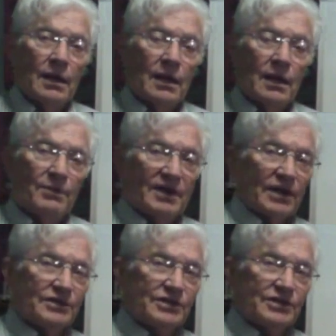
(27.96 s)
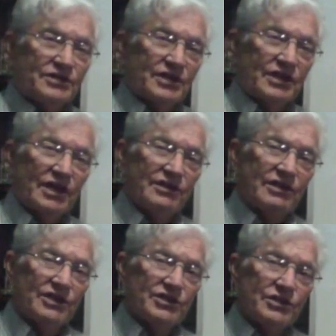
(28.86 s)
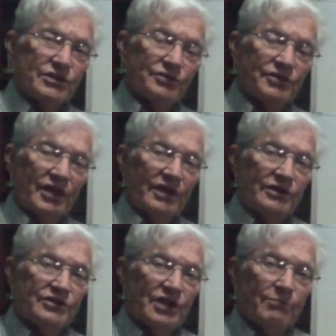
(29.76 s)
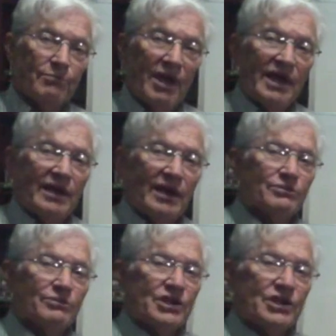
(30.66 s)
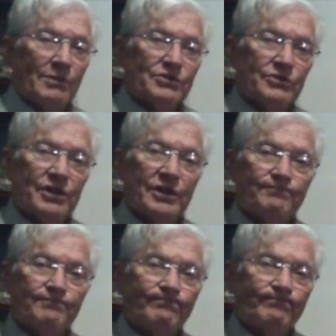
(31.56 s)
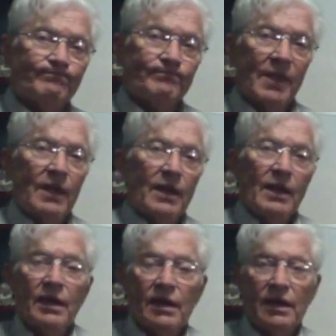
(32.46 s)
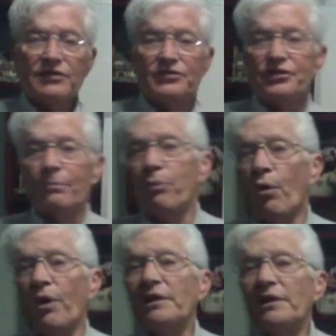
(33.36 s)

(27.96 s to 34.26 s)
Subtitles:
because it's the initial things that make up geometry. It's the point,